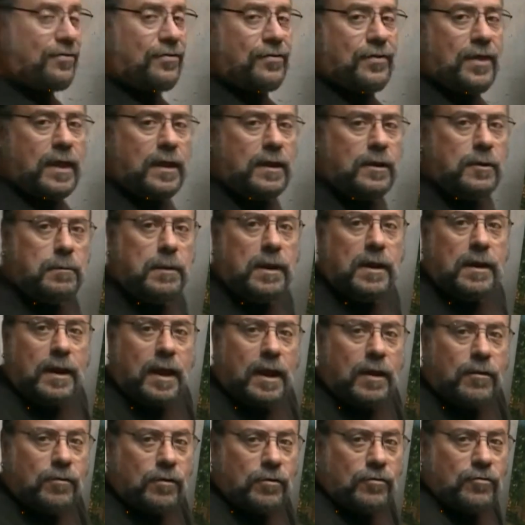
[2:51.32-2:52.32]
thing to be an
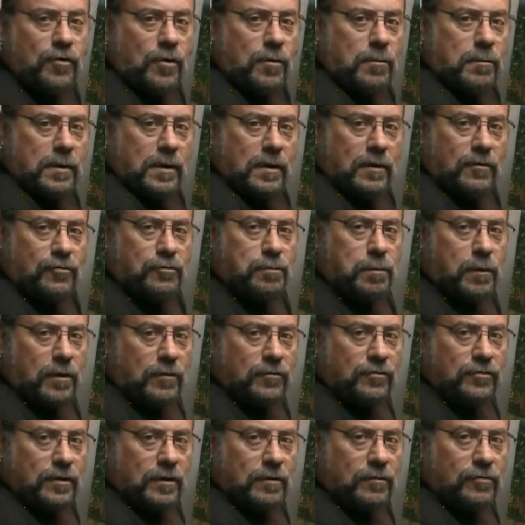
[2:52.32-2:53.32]
angry German
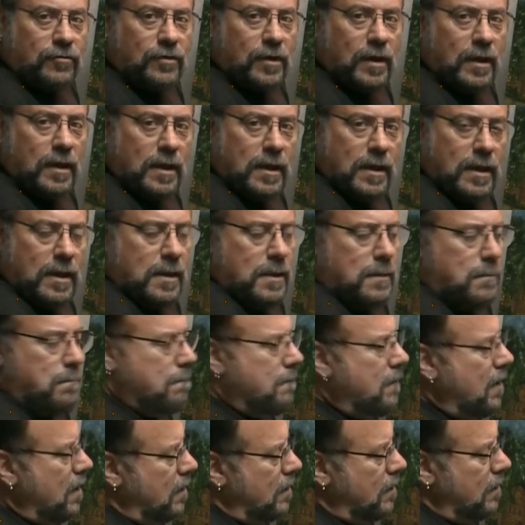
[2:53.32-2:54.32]
expressionist,
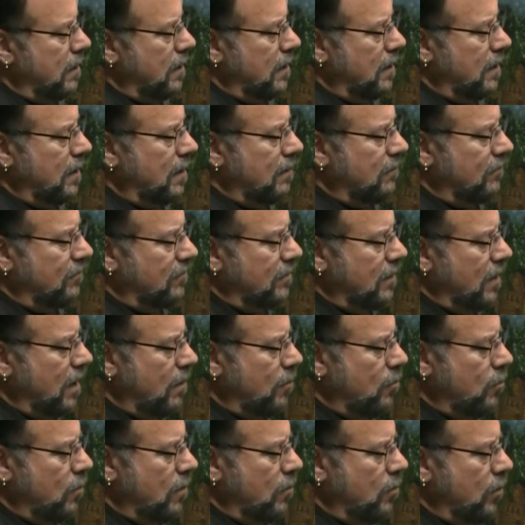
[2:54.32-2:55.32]
but it's
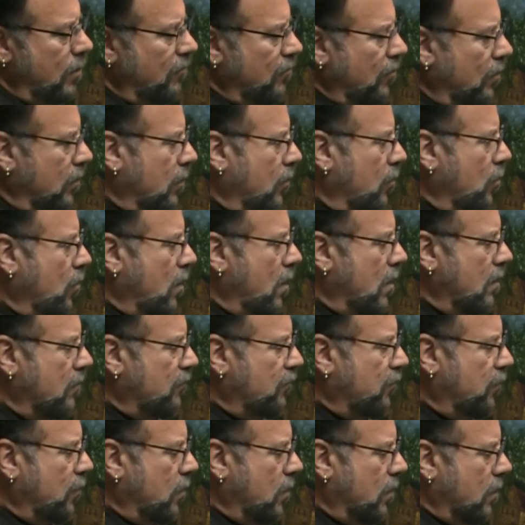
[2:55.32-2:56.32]
not what we really want
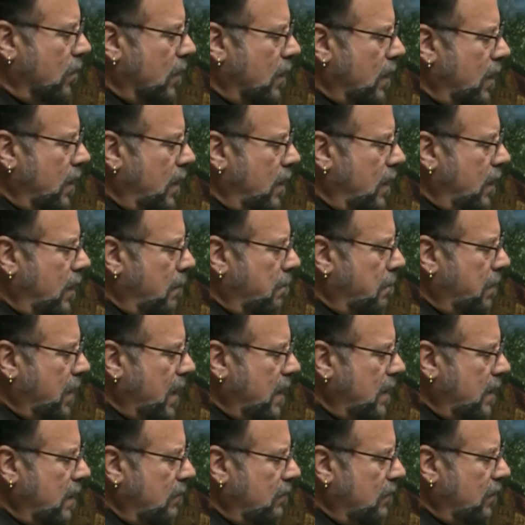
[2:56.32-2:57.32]
for a
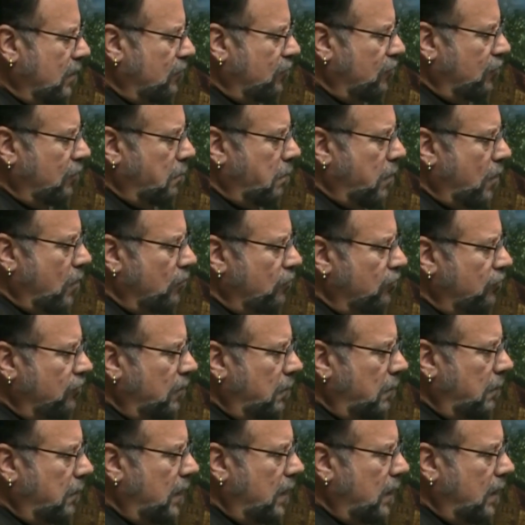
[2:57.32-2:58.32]
painting that's supposed to
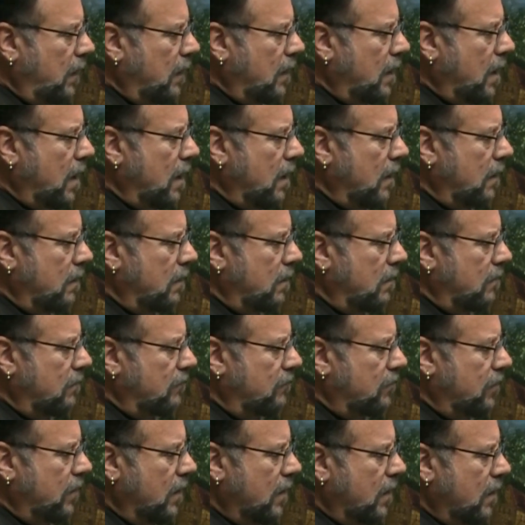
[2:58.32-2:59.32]
be kind
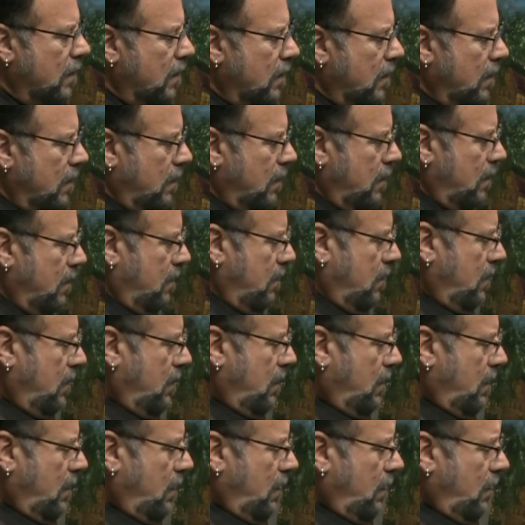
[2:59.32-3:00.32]
of
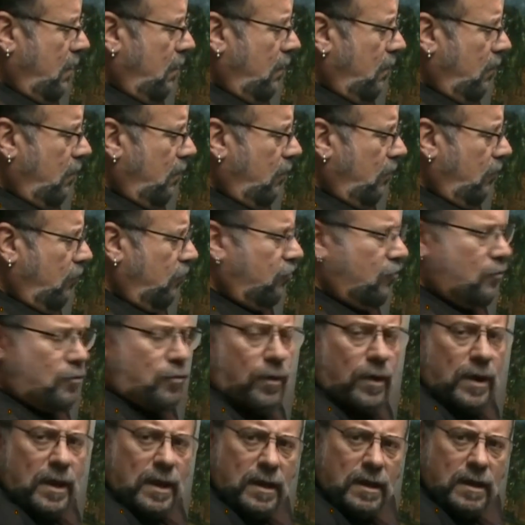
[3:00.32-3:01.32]

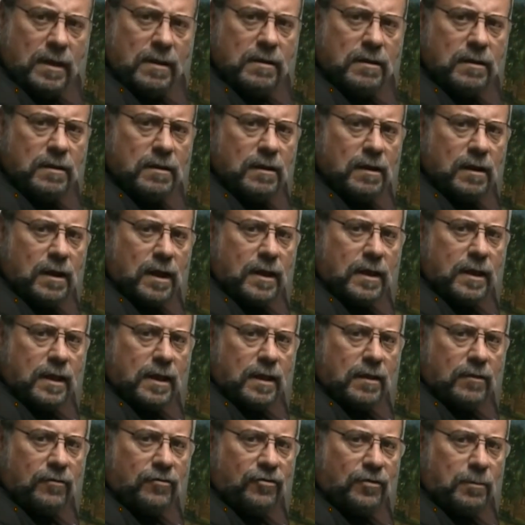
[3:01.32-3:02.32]
serene, I
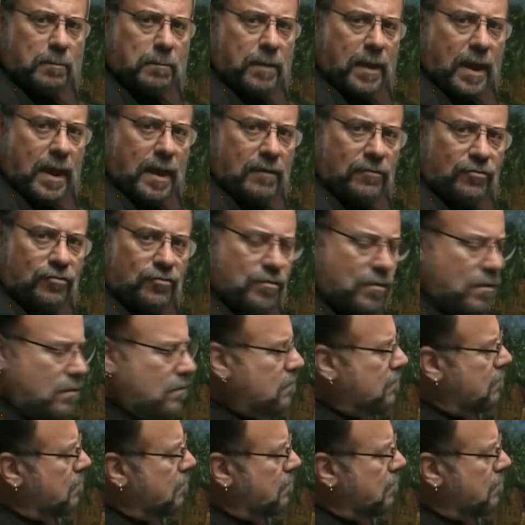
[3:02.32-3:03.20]
guess, and pastoral.